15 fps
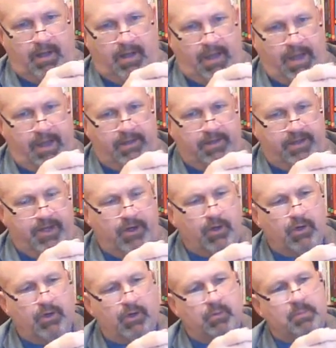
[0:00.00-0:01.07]

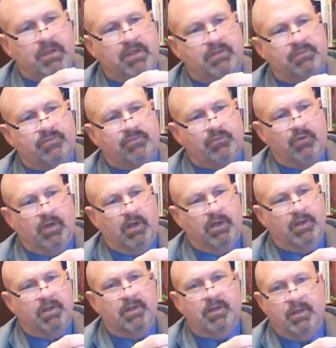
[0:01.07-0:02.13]
Anterior means front.
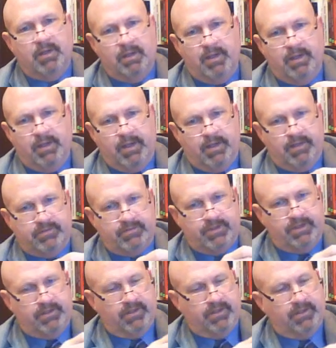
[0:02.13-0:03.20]

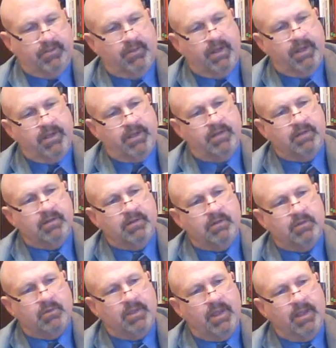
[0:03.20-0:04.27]
Cingulate right here,
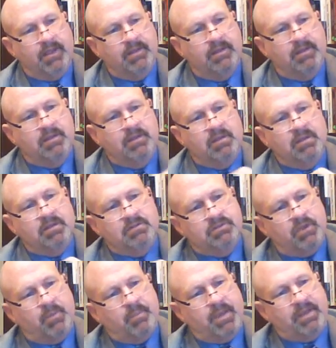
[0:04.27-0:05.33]
okay?
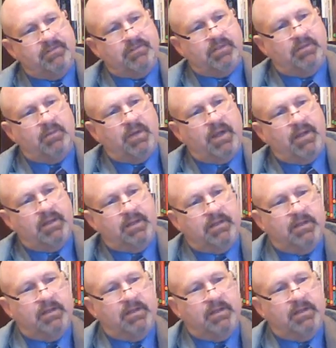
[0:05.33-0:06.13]
So basically right in